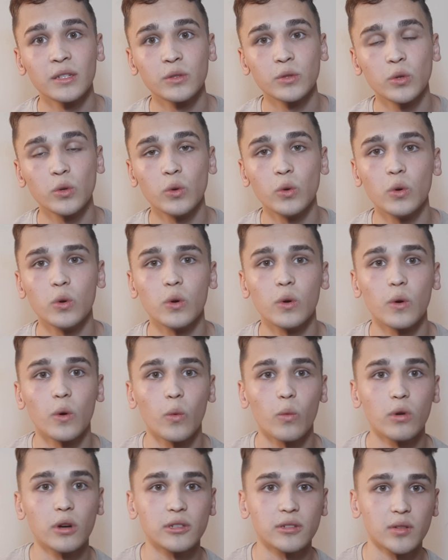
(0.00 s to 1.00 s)
to
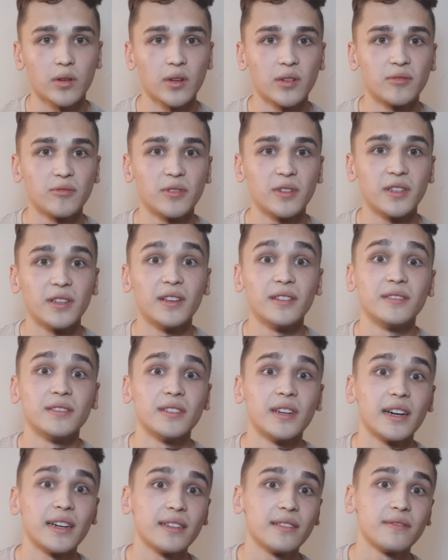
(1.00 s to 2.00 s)

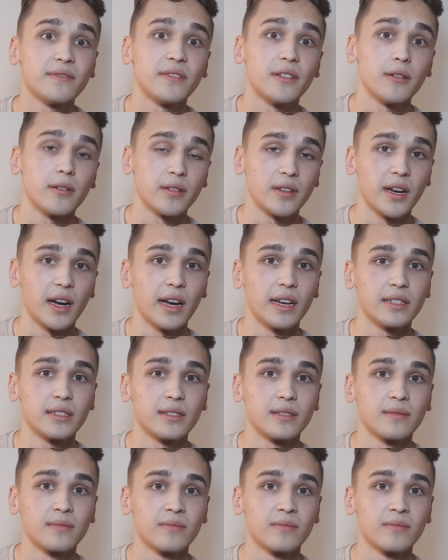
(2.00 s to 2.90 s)
109 Fahrenheit.